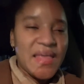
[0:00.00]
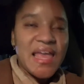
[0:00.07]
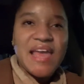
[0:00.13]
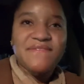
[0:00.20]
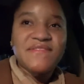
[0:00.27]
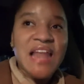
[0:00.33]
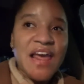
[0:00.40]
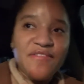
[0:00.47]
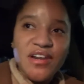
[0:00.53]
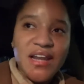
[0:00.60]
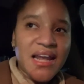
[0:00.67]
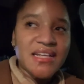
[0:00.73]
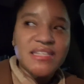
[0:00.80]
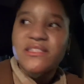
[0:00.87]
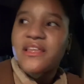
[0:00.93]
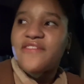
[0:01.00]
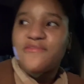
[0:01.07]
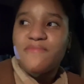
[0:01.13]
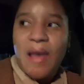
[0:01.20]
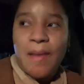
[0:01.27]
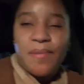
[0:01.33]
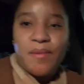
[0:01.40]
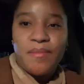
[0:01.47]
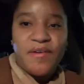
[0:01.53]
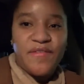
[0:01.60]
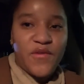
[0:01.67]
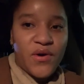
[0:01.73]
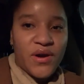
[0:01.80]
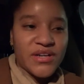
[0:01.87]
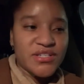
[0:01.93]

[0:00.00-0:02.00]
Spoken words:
Never done a stuffed pepper before,